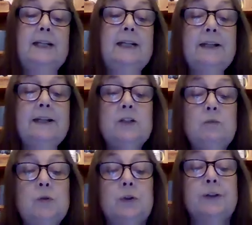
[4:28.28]
He liked
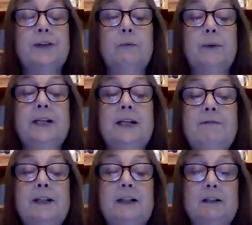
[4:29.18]
to walk there when
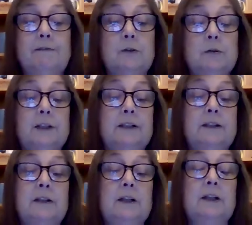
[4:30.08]
evening had fallen,